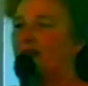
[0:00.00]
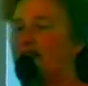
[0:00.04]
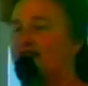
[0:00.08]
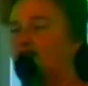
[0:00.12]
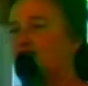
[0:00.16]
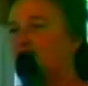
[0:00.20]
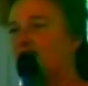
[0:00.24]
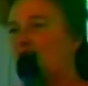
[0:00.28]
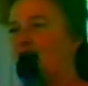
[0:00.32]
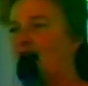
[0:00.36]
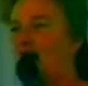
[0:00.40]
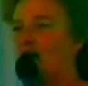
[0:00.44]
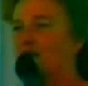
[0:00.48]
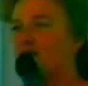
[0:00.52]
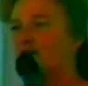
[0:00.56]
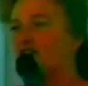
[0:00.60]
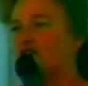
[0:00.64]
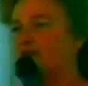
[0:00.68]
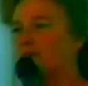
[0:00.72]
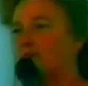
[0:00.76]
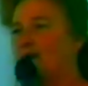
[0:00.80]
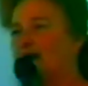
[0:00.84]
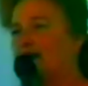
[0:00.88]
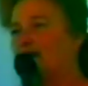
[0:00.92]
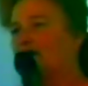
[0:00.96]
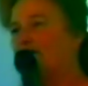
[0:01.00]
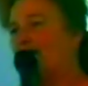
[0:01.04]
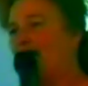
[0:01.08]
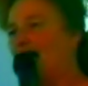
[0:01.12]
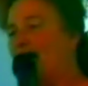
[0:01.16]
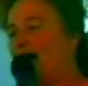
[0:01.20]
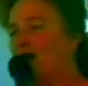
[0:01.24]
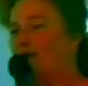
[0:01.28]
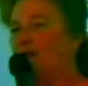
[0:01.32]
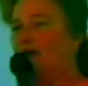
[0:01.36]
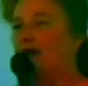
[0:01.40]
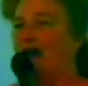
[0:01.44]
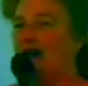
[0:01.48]
this congressman and
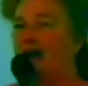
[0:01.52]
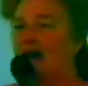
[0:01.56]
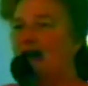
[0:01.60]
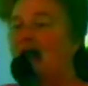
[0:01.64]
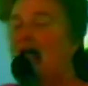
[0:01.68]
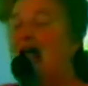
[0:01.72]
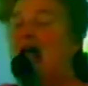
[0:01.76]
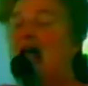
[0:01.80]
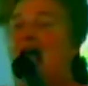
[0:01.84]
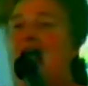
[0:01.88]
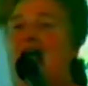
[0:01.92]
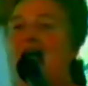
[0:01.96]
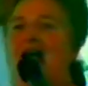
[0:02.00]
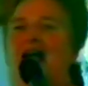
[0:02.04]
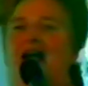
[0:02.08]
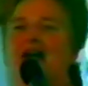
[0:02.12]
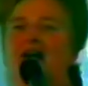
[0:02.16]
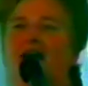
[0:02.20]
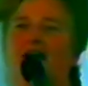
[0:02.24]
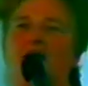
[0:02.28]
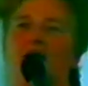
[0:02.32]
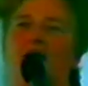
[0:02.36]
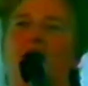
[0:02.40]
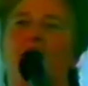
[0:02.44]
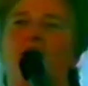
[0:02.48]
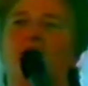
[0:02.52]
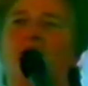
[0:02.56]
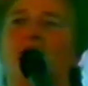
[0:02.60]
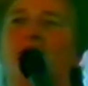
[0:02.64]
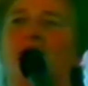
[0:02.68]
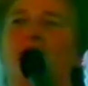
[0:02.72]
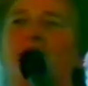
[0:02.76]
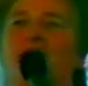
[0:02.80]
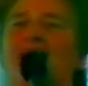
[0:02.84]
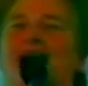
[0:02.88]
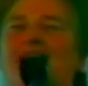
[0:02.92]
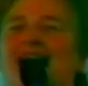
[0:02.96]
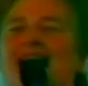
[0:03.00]
that one and
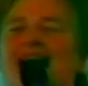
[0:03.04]
no.